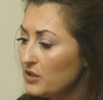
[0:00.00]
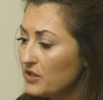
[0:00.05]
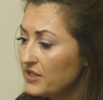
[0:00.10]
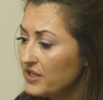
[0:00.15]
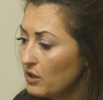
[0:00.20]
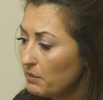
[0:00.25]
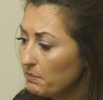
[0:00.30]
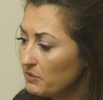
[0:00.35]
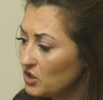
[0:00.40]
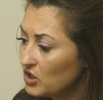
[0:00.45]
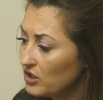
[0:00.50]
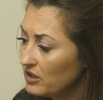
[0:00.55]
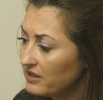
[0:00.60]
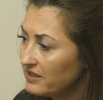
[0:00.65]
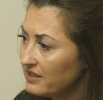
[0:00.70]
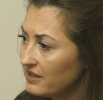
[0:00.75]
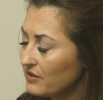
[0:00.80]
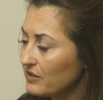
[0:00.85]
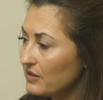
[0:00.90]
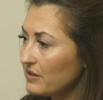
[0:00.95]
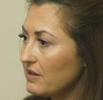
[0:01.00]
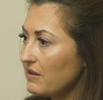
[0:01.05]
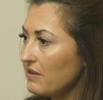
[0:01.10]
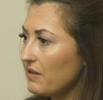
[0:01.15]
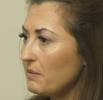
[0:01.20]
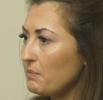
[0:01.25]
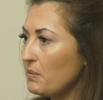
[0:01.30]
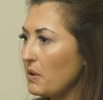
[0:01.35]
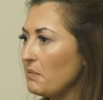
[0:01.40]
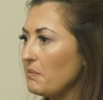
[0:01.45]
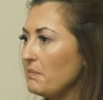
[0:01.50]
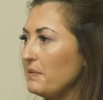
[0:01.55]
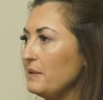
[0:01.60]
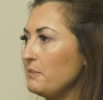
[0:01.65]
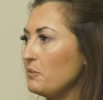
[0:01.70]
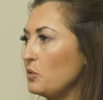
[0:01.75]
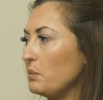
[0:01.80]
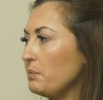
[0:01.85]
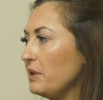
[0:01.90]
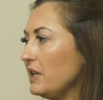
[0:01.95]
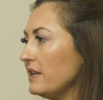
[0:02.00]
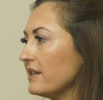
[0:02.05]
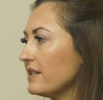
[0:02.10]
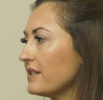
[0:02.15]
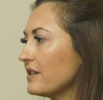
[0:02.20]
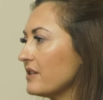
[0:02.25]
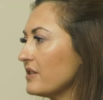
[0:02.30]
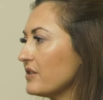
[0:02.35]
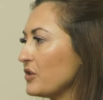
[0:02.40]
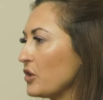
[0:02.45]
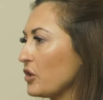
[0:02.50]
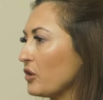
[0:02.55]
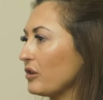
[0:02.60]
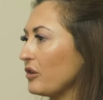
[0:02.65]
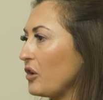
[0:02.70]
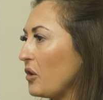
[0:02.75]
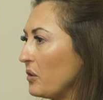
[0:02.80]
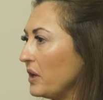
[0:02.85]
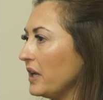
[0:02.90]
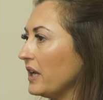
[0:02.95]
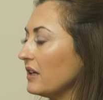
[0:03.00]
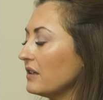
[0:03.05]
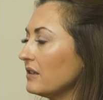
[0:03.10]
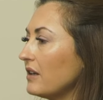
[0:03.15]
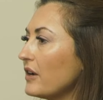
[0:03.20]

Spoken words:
the opportunity, because there probably will be listeners that are going,